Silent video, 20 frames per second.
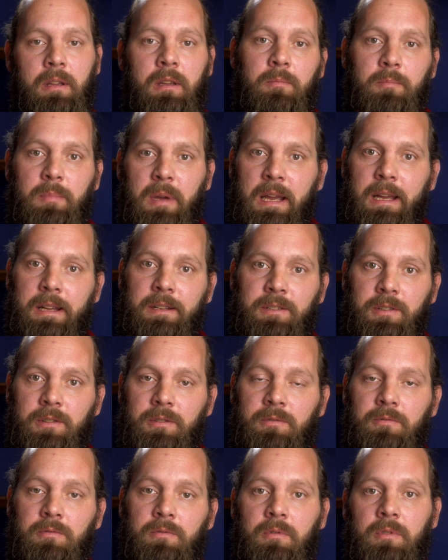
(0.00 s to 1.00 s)
compared
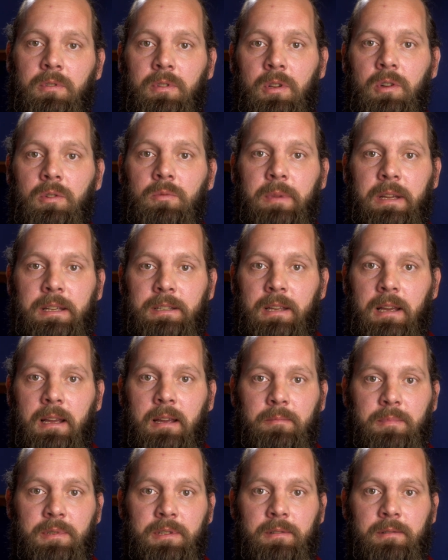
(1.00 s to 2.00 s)
to the Lumix
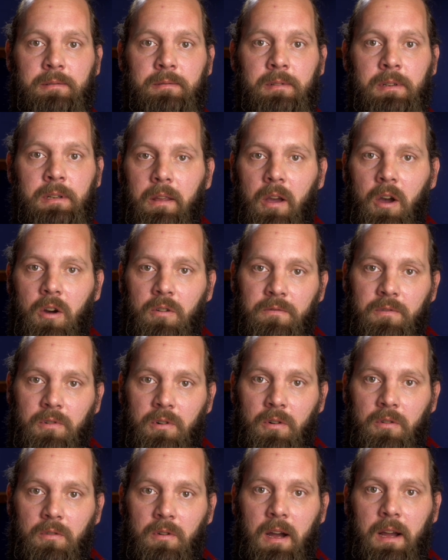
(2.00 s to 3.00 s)
apps.
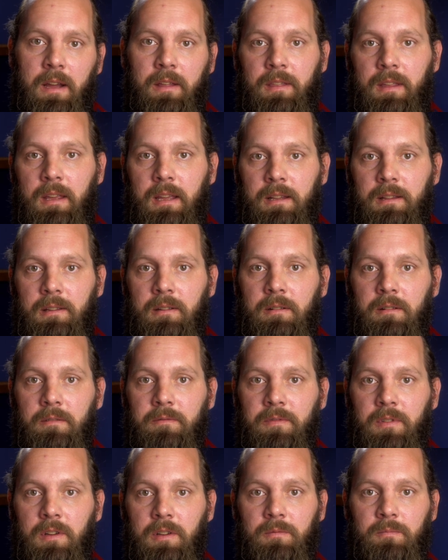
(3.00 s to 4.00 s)
Overall, I think the
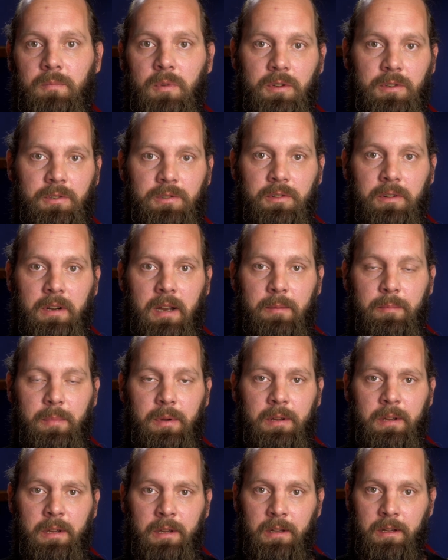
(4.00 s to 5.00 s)
Field Monitor app
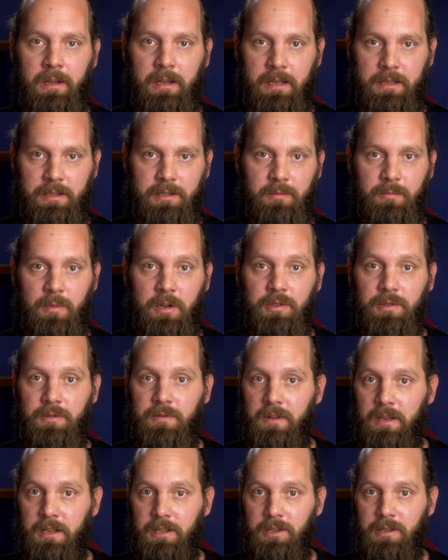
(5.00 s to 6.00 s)
has the most
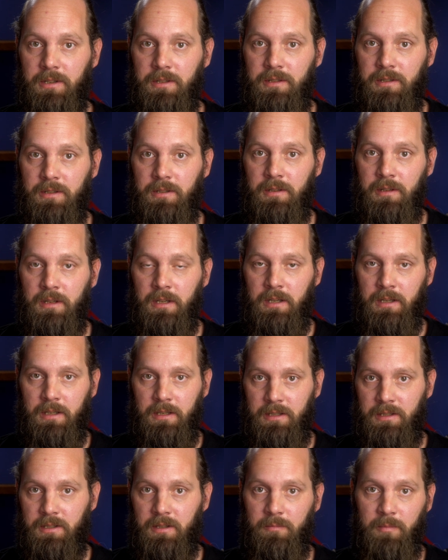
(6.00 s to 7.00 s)
features,
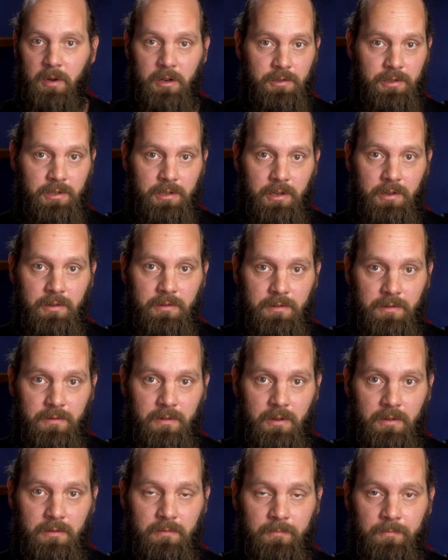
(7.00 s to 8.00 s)
is the most
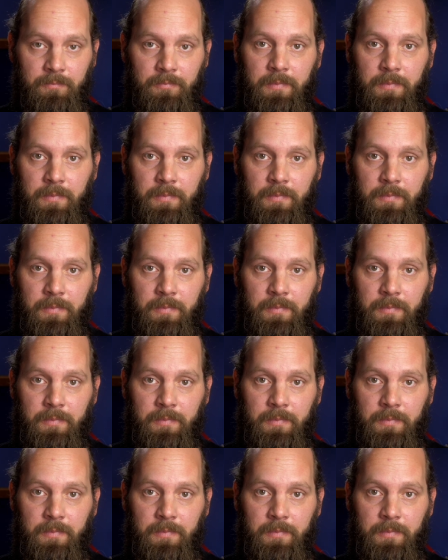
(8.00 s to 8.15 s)
useful,